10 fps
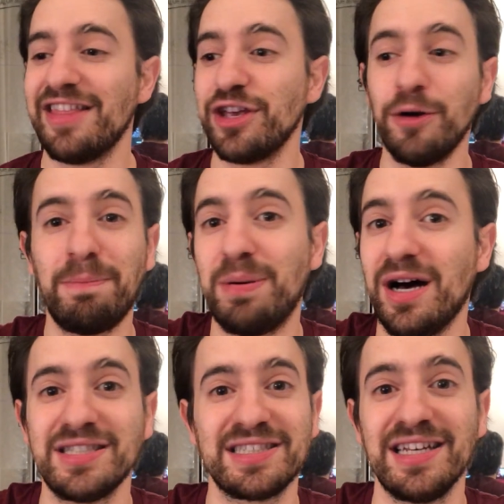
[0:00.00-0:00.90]
that your
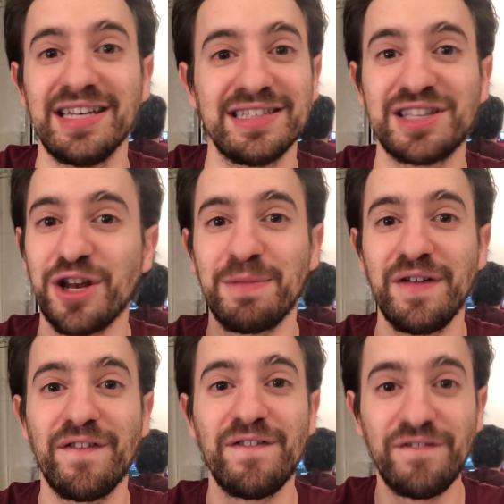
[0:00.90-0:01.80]
basket is going to
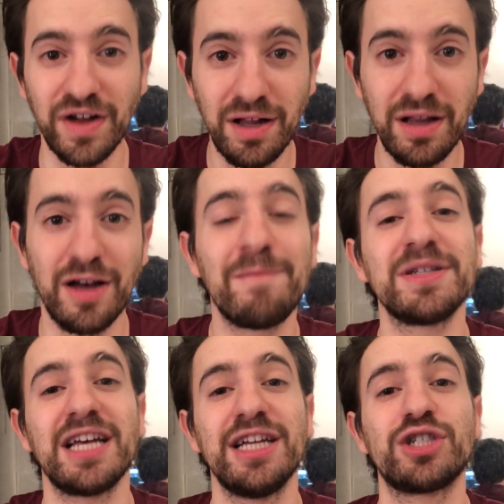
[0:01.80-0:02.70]
be full of
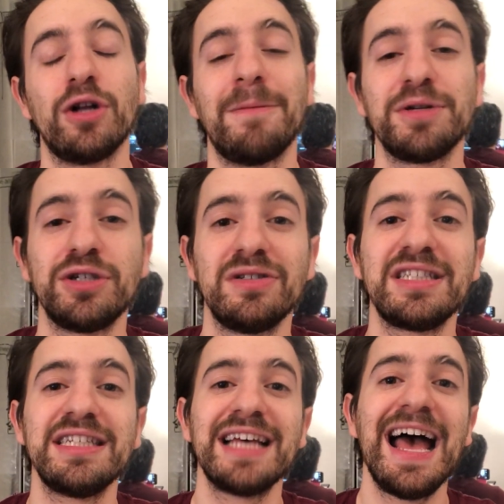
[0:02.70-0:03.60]
potential
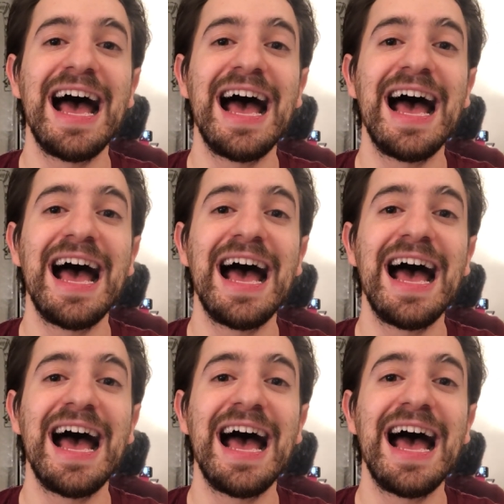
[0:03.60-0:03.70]
opportunities.